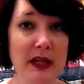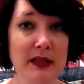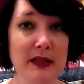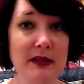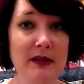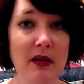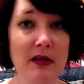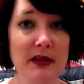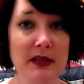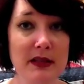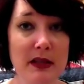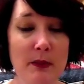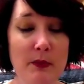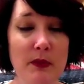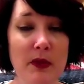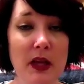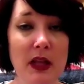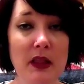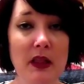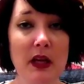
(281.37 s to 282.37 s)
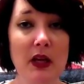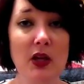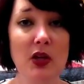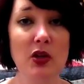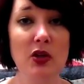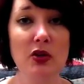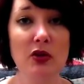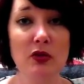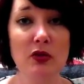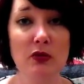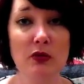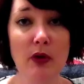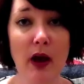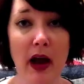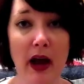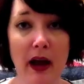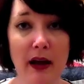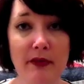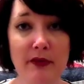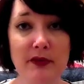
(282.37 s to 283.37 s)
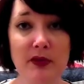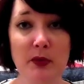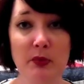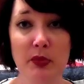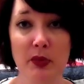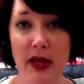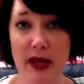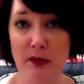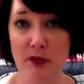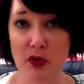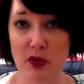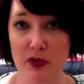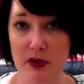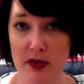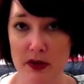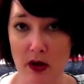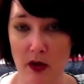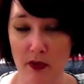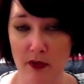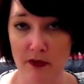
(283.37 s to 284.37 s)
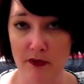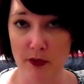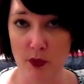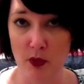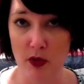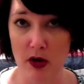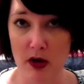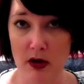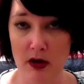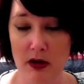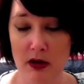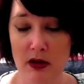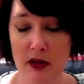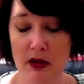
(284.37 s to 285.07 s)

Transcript: It's not something that you have to blame yourself for.